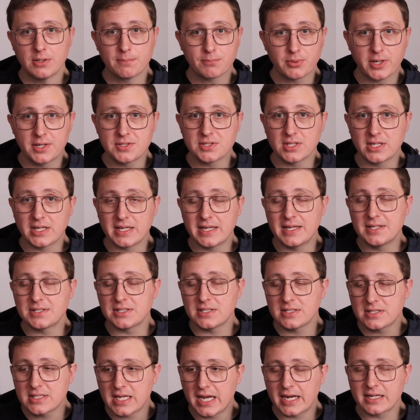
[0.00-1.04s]
President
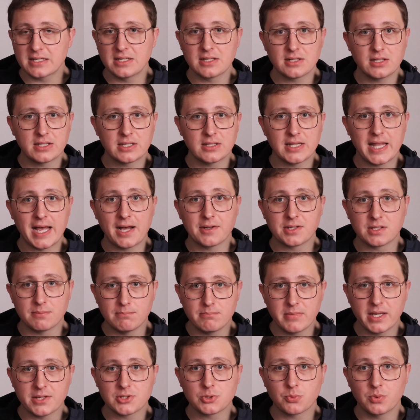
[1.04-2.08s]
isn't technically allowed to
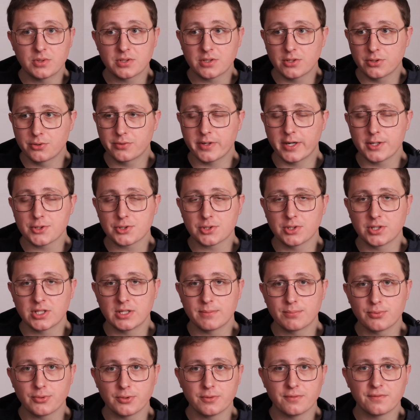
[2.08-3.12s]
mess with congressionally
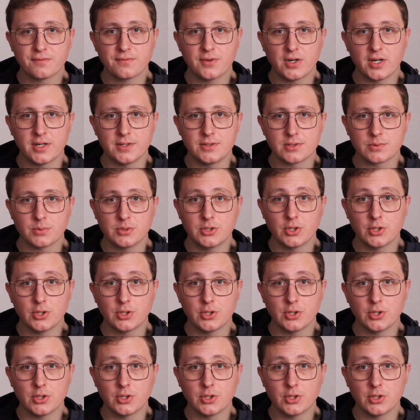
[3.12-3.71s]
approved funds.